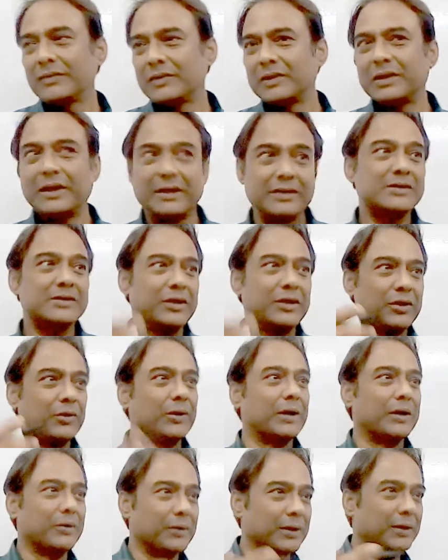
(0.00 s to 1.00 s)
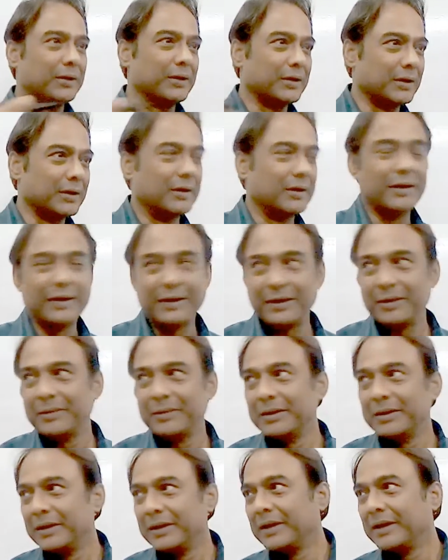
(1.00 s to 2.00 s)
let us say you are going on a
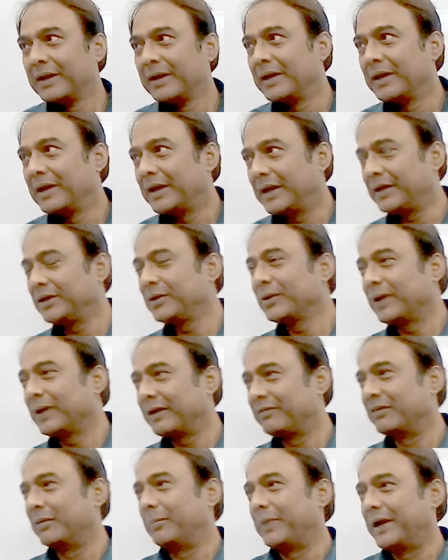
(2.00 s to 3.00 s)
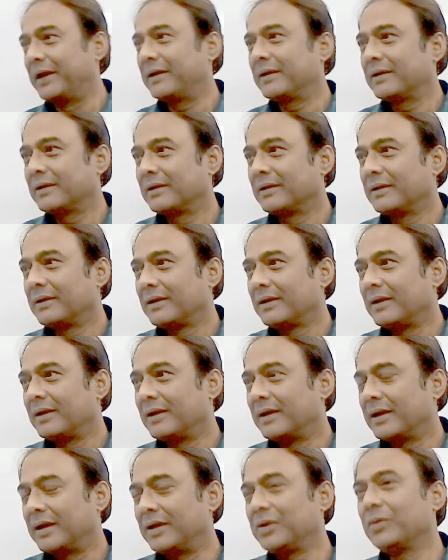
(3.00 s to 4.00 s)
holiday and you have a pet
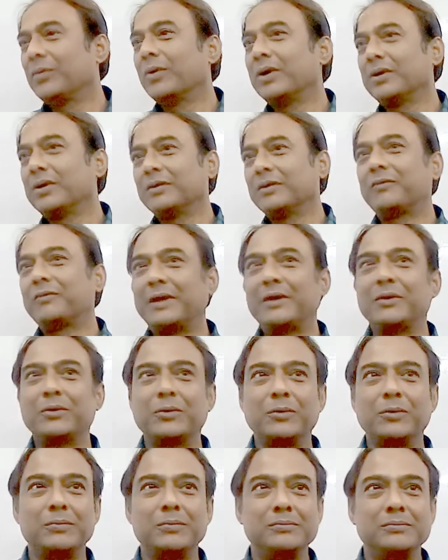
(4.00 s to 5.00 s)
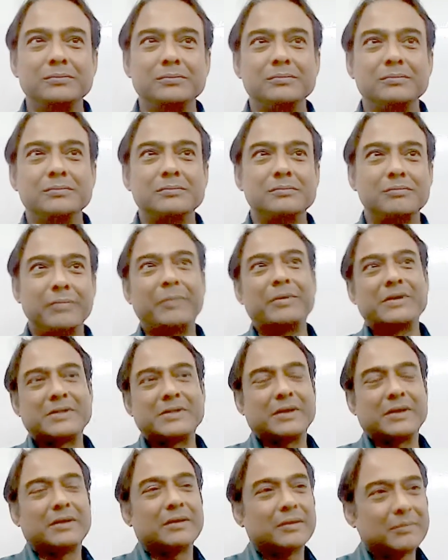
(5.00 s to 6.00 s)
and you want your friend to
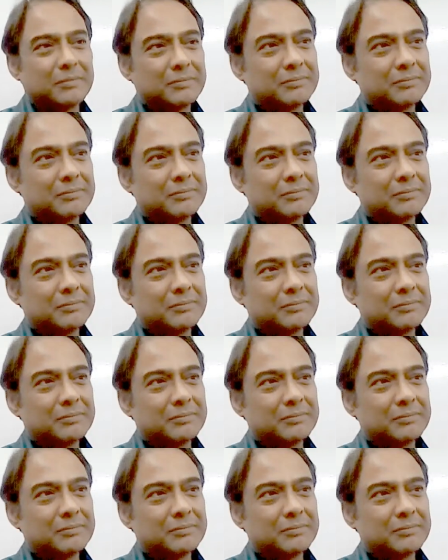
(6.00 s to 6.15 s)
babysit